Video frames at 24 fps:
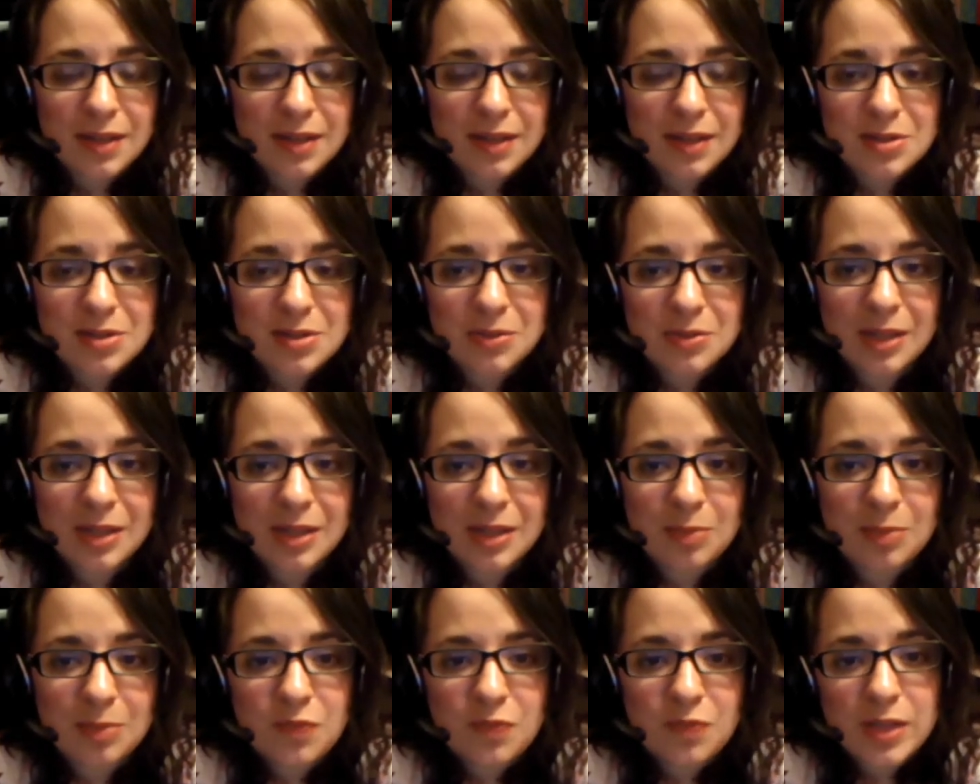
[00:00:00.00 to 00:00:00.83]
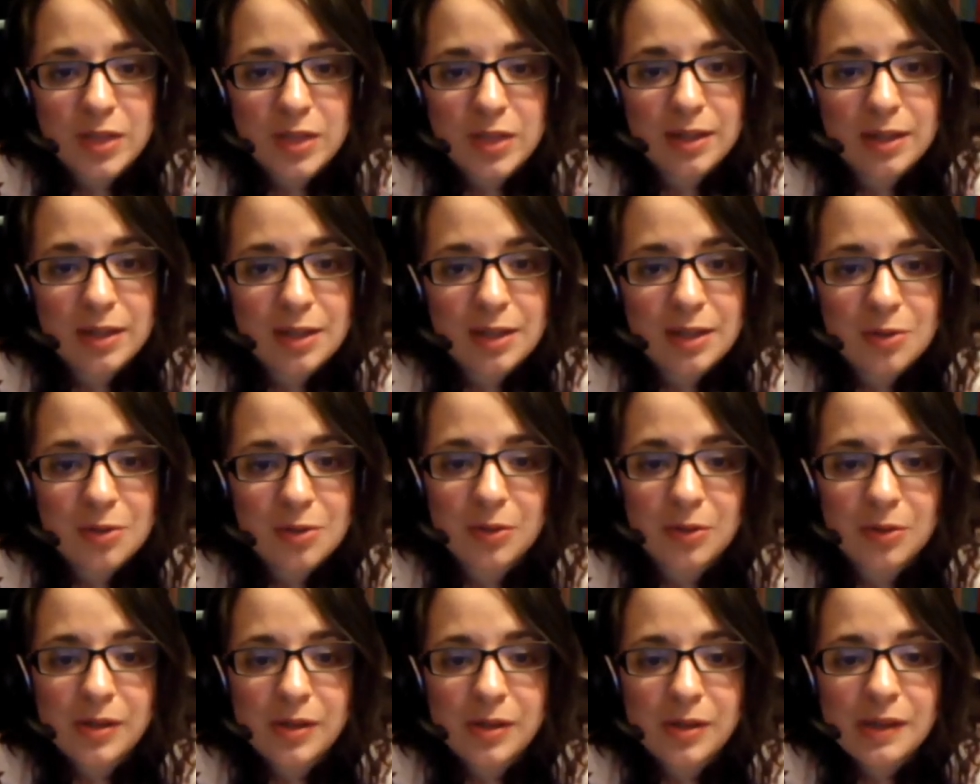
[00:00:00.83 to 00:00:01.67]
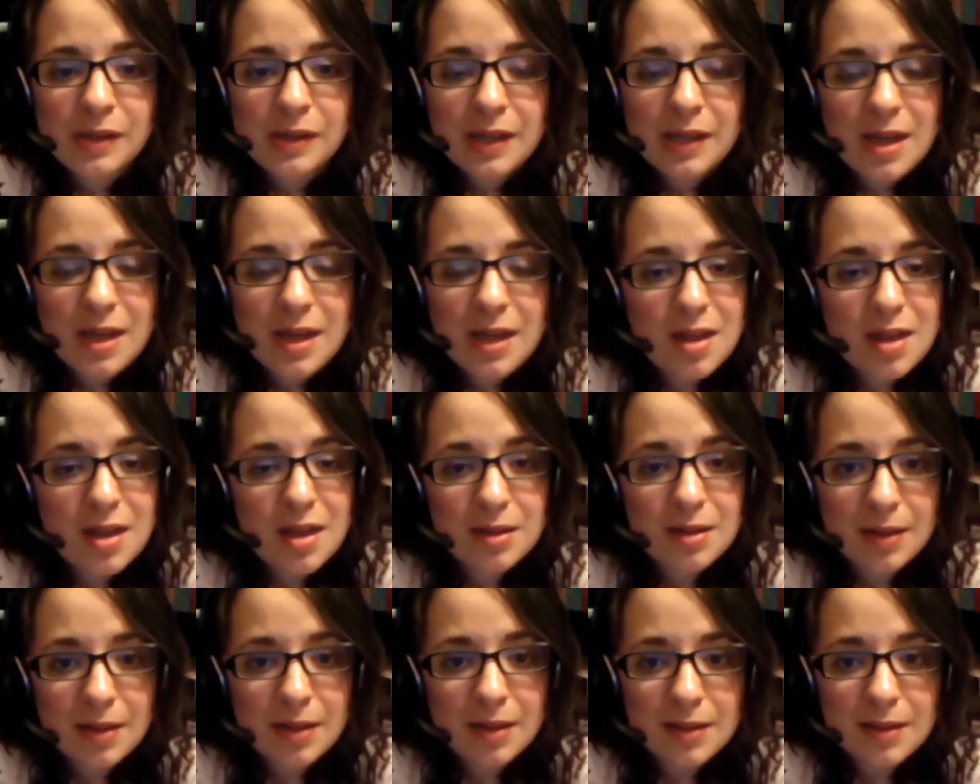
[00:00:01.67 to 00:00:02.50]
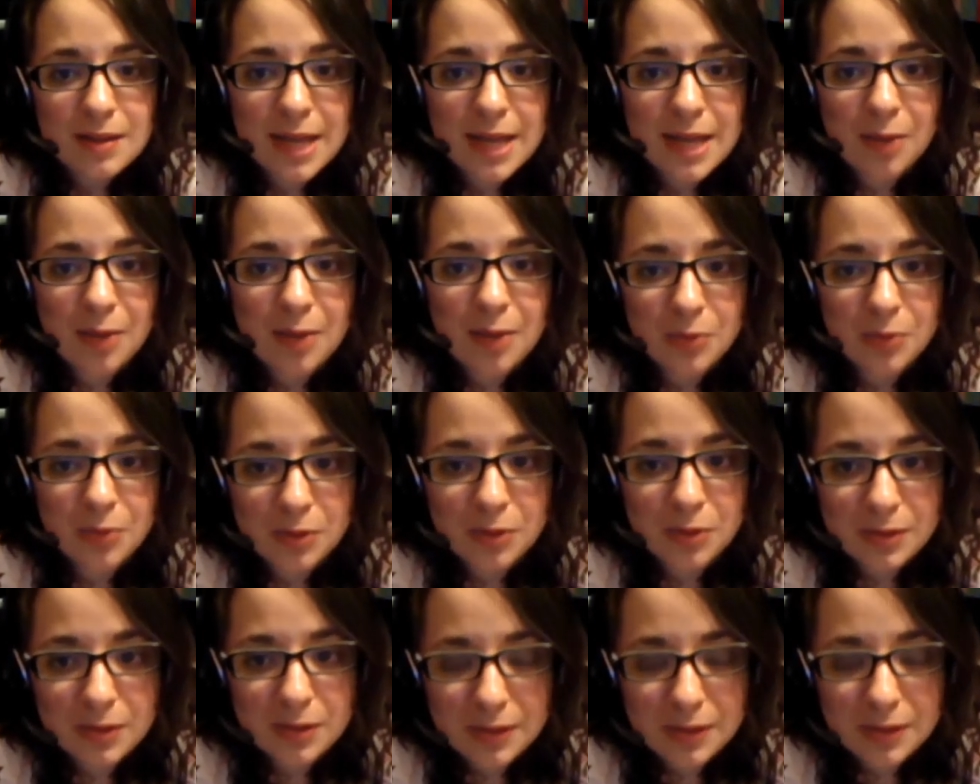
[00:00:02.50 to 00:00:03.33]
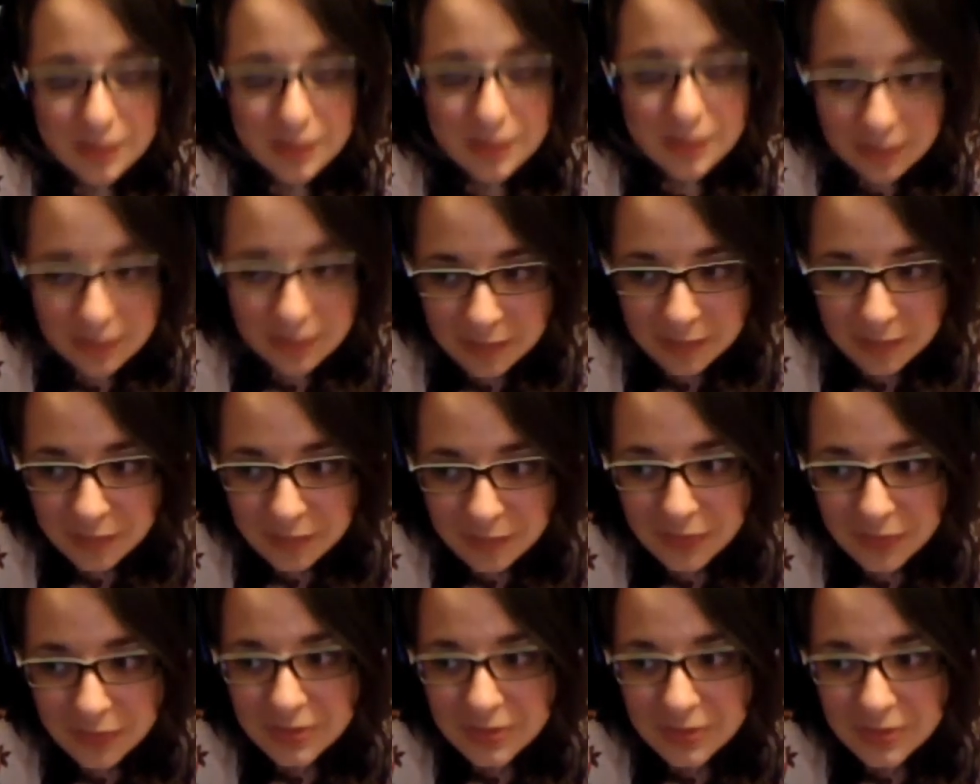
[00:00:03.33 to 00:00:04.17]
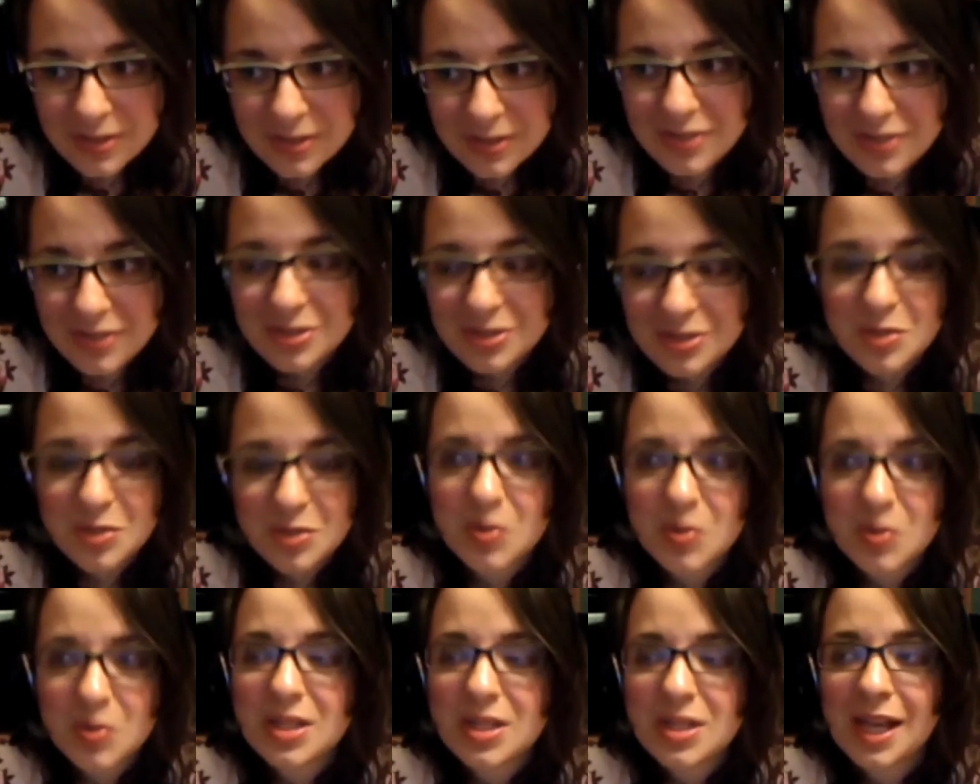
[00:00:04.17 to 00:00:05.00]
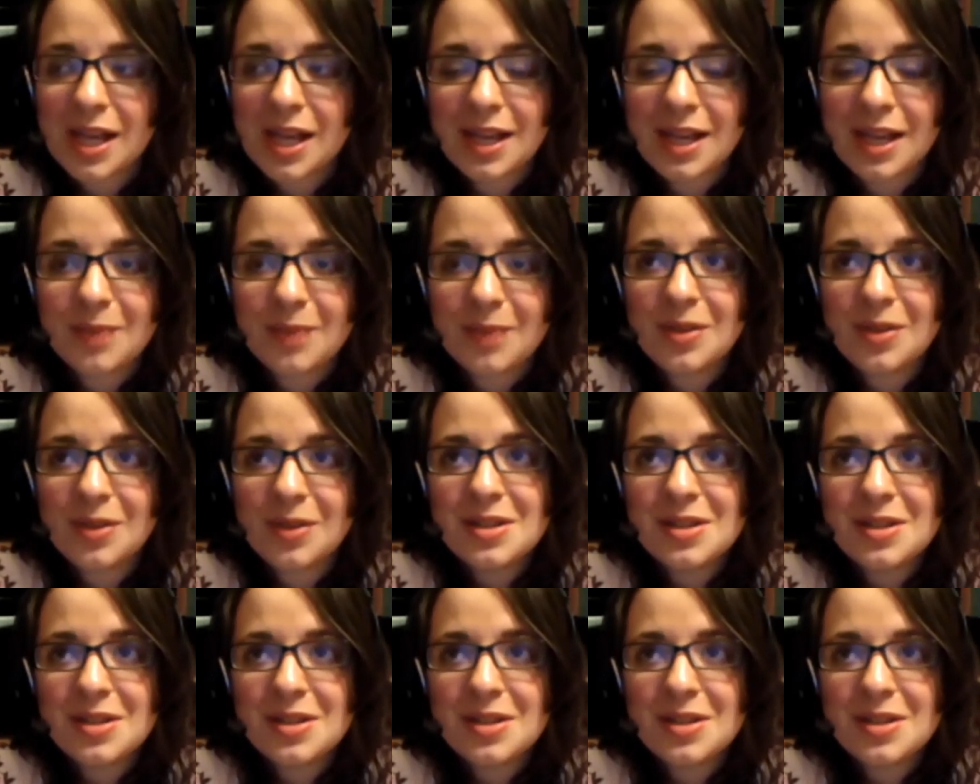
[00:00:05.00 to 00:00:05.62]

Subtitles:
to like feel like you're in that world and for such a short time.